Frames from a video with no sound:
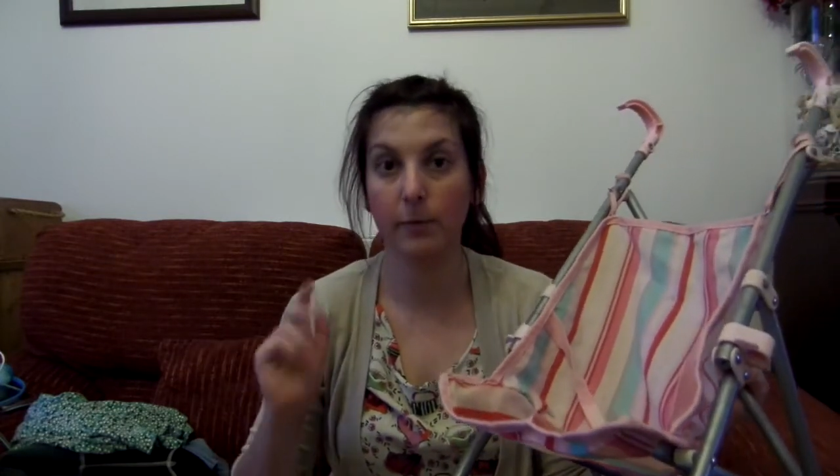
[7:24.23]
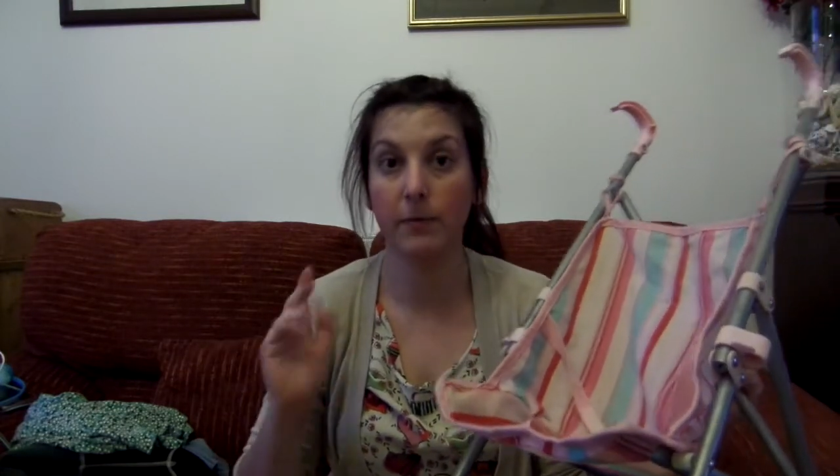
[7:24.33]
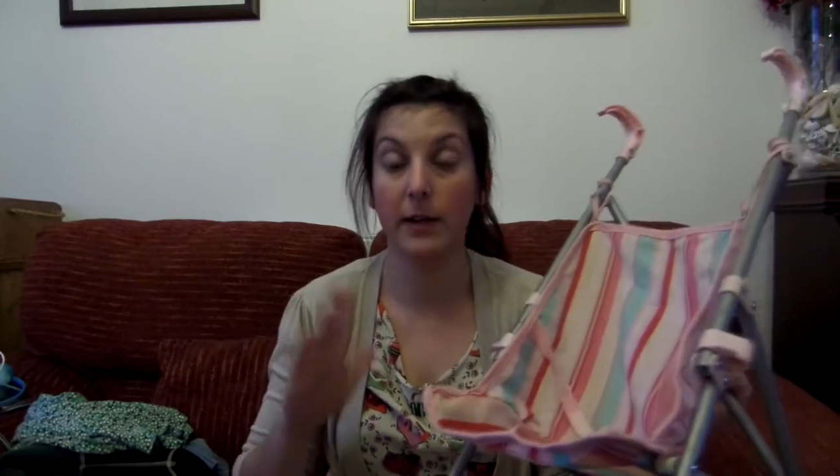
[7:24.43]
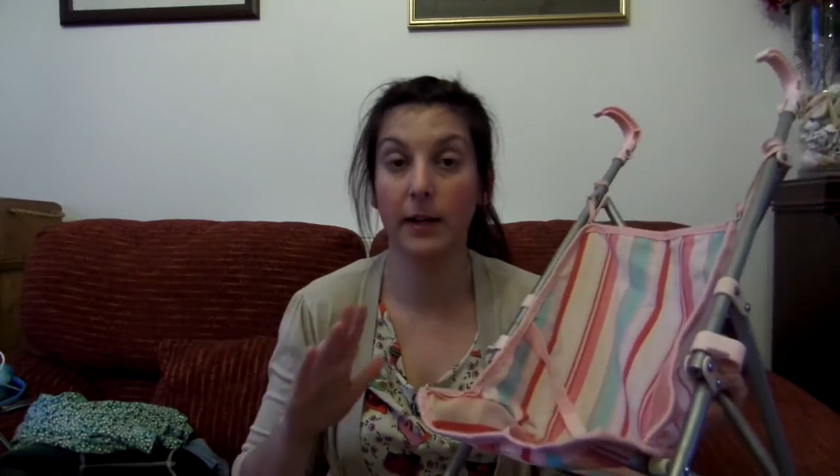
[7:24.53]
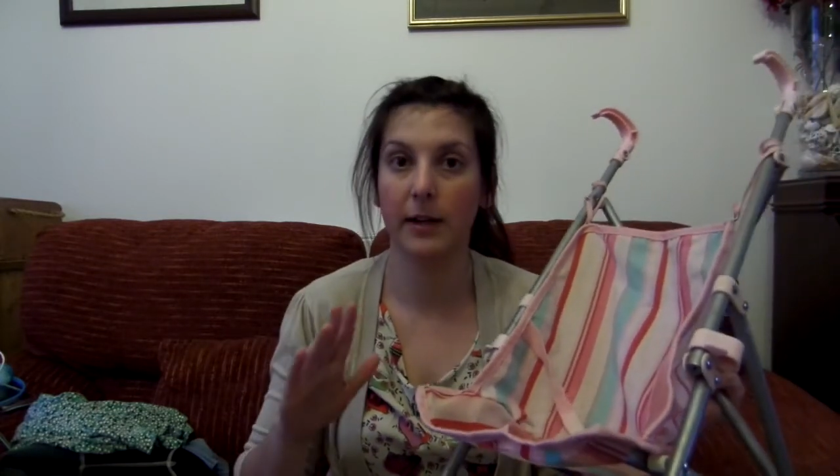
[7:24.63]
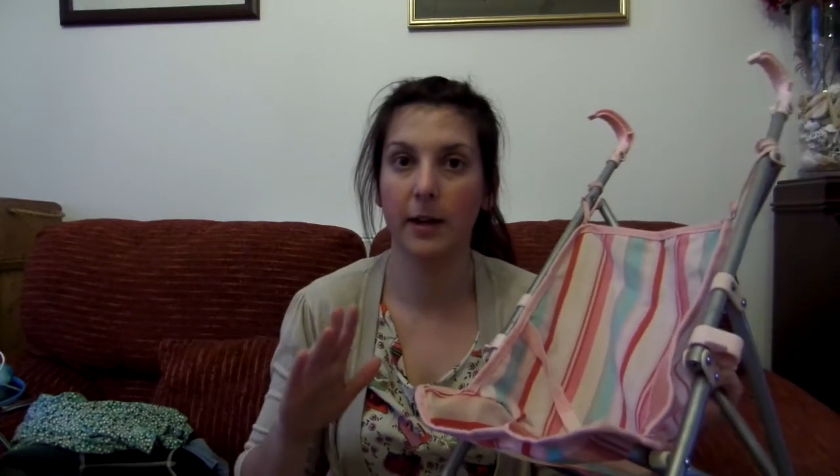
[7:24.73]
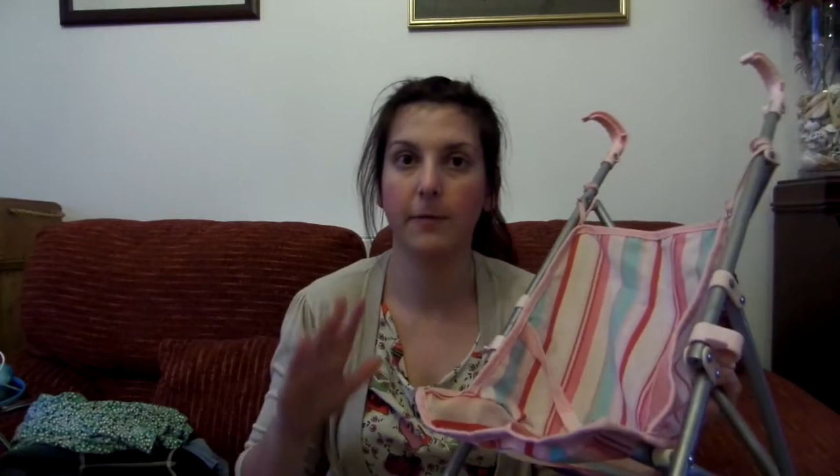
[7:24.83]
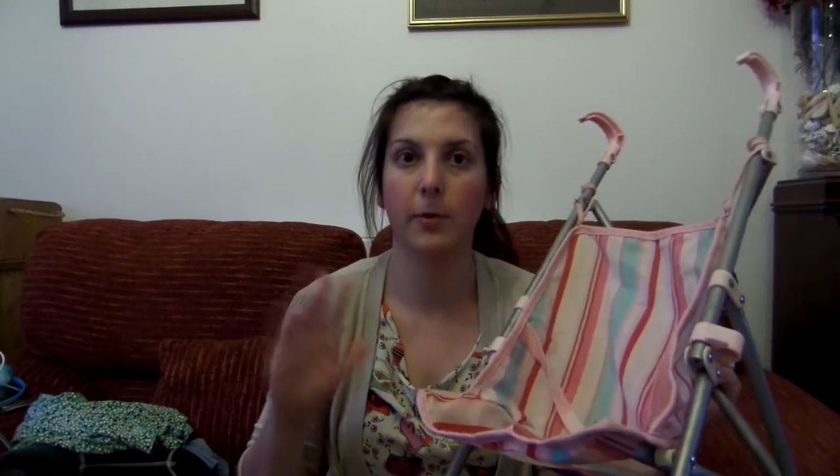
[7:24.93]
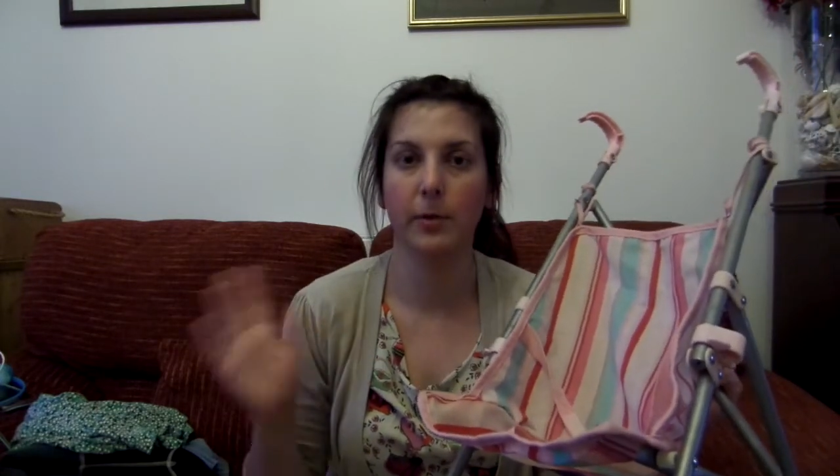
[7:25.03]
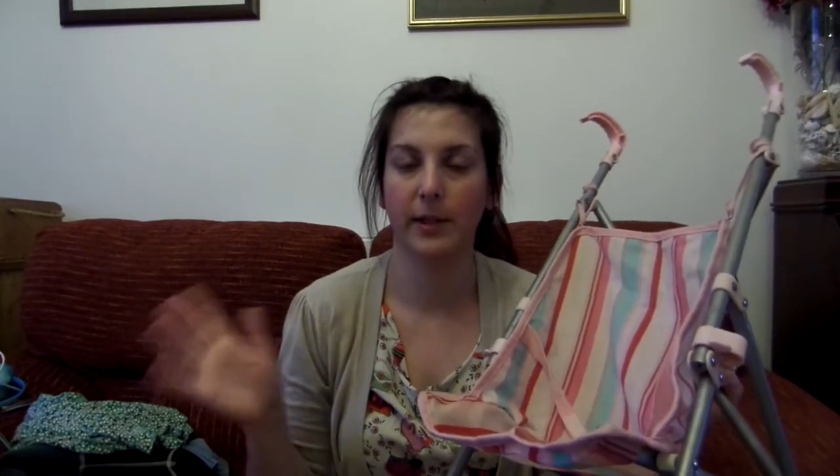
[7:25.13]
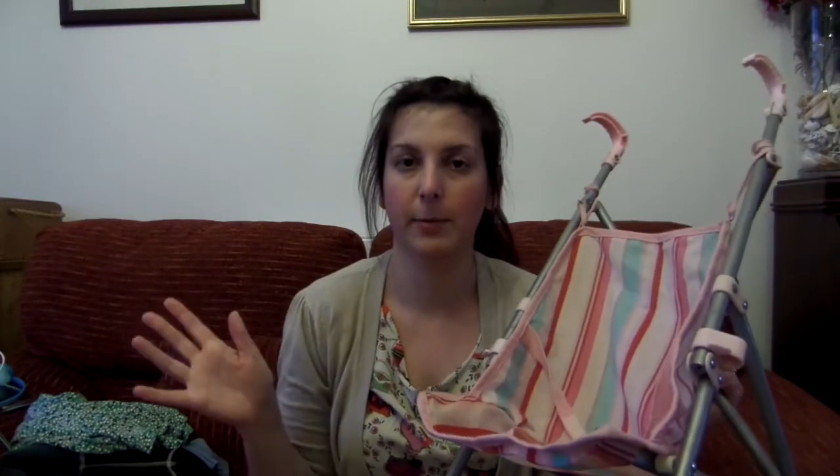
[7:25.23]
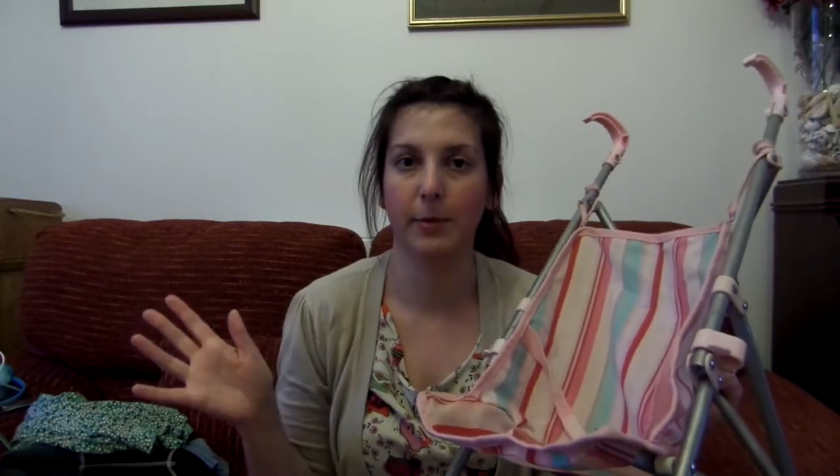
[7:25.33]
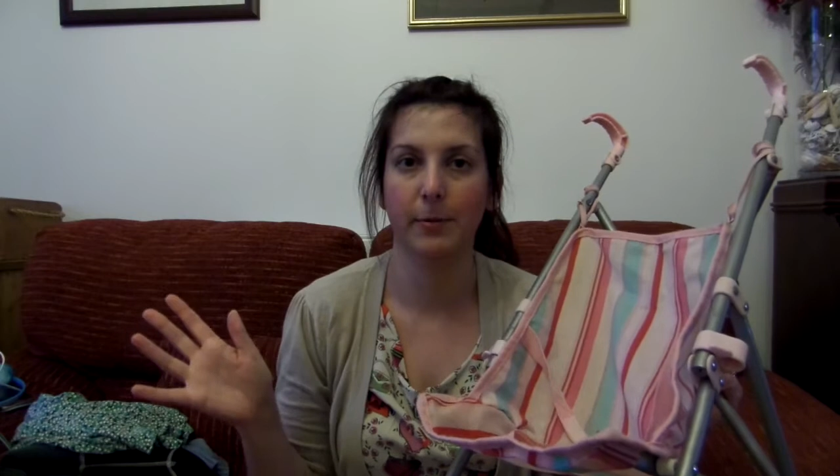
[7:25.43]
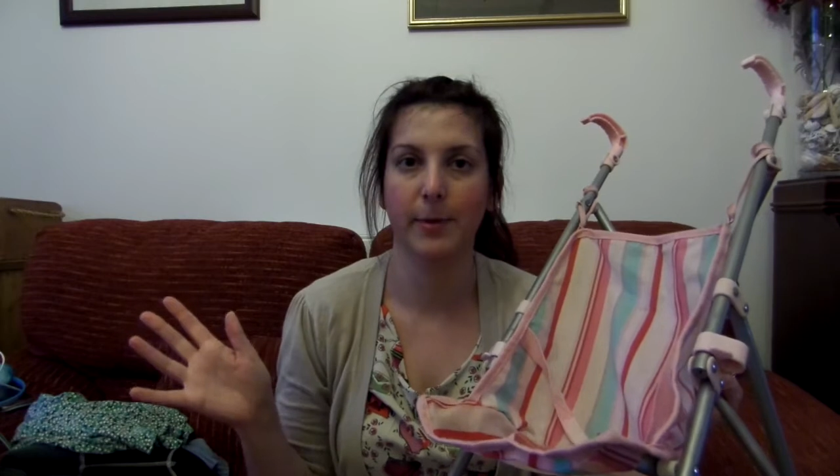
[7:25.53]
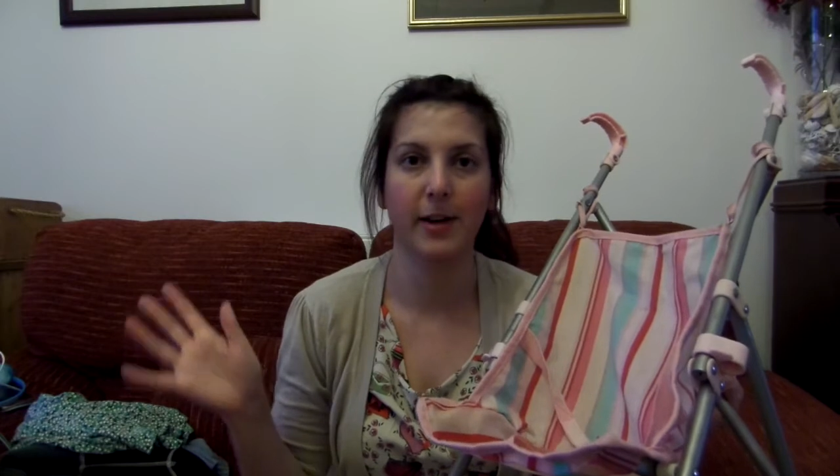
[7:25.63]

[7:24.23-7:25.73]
Funnily enough, also bought from